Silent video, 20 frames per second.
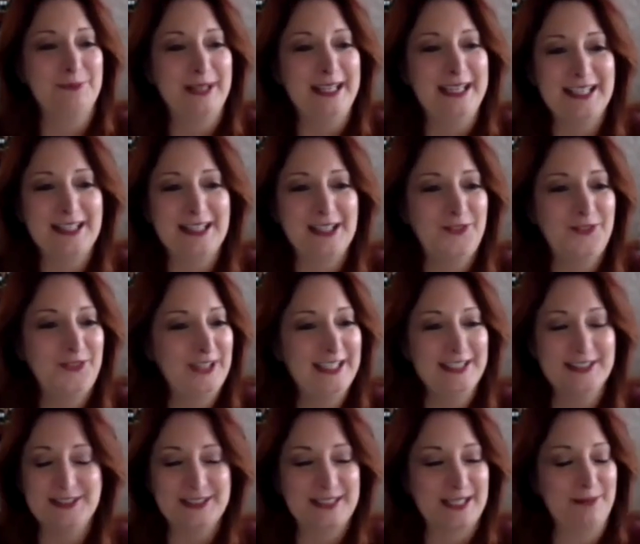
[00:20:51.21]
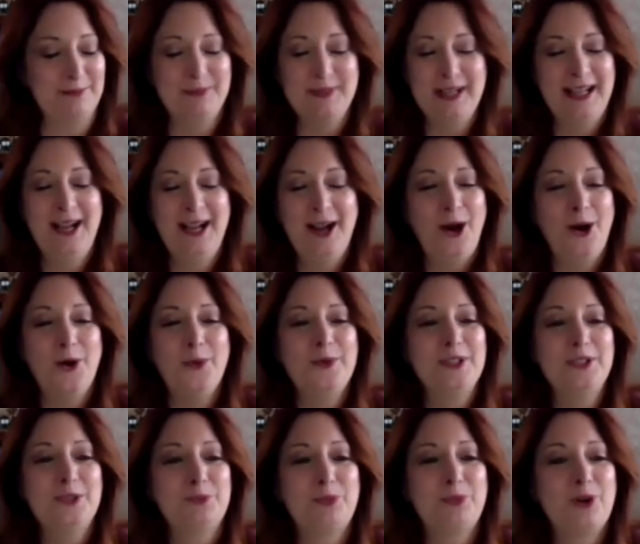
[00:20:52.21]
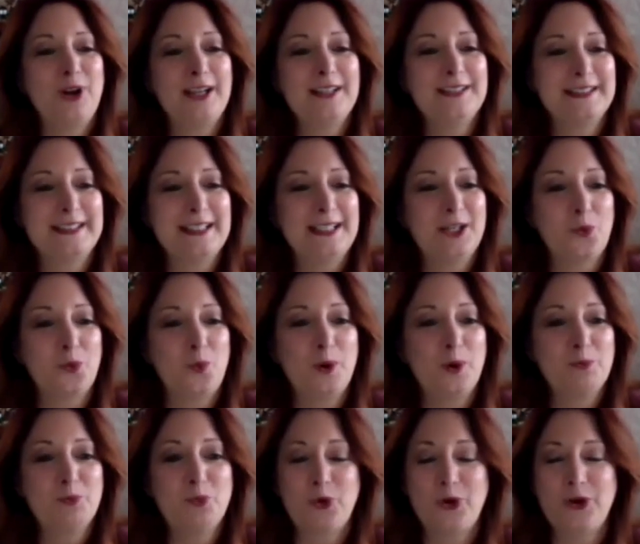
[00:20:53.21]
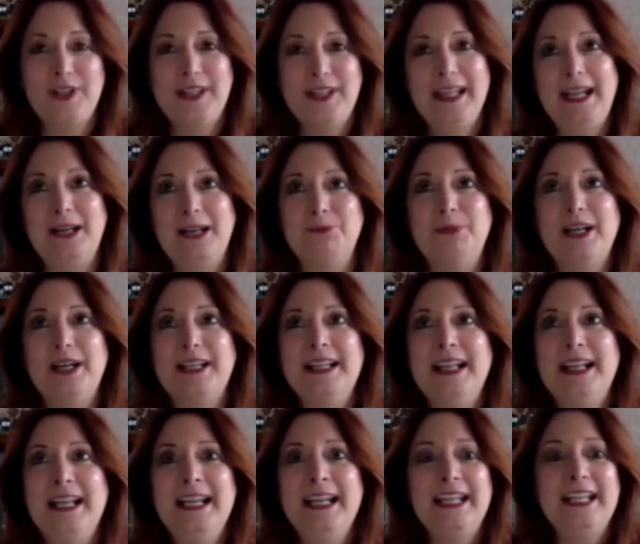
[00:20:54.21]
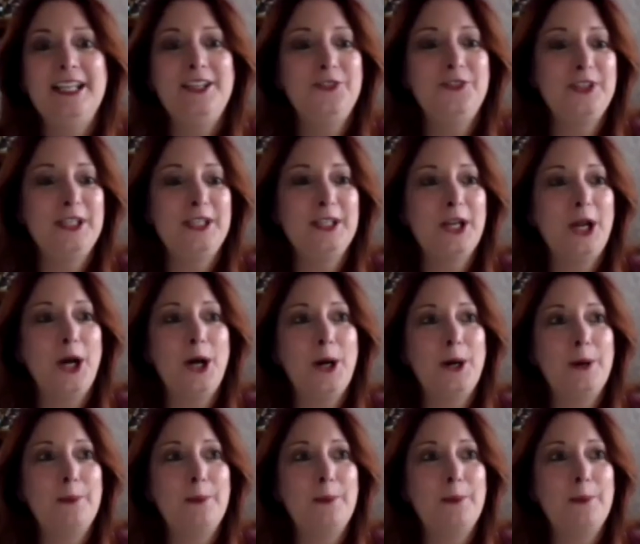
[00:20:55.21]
Being in the field, I'm always surprised to hear one more thing, but even